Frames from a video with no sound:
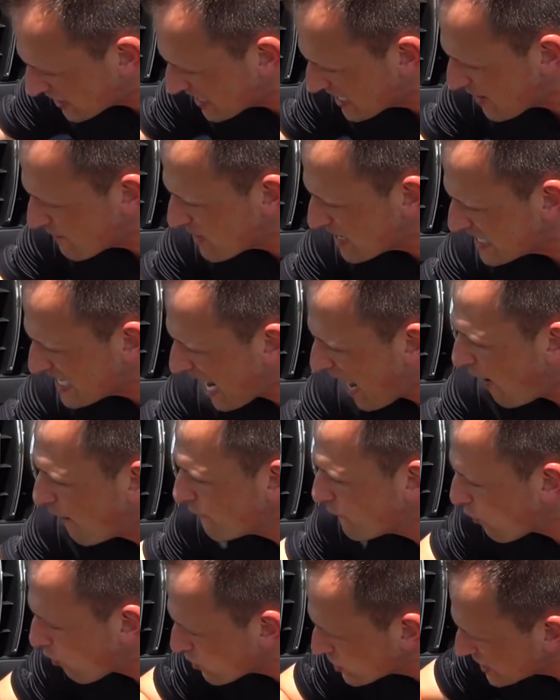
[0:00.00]
gonna give you
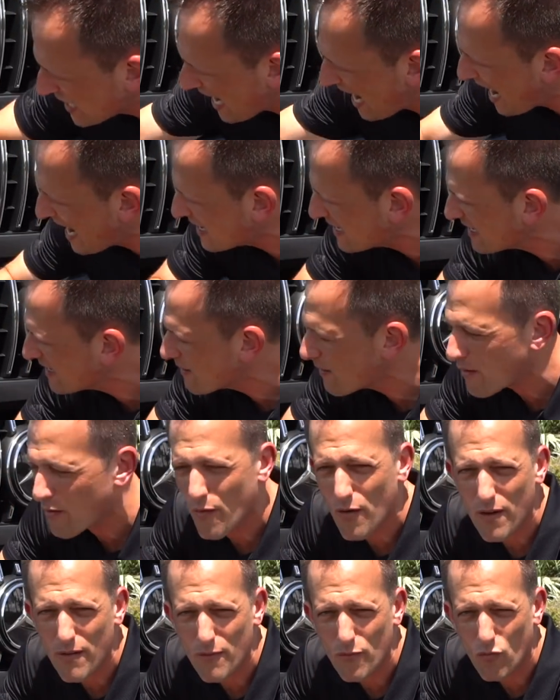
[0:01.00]
downforce and
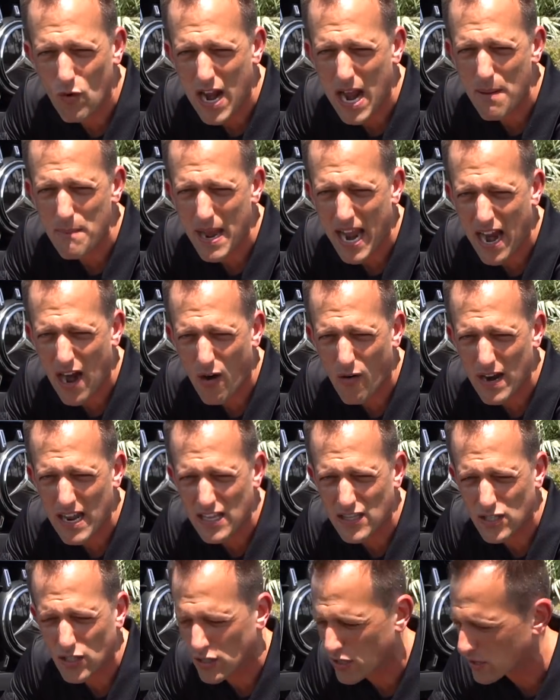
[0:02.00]
ram air into